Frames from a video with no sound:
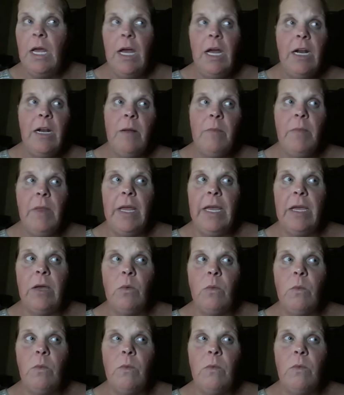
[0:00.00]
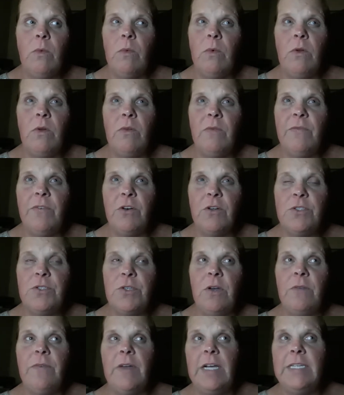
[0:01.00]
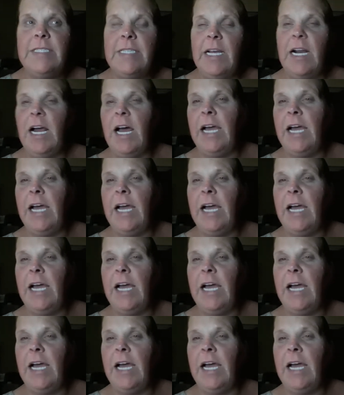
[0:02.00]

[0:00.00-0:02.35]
And I'm like, well, first off, I said,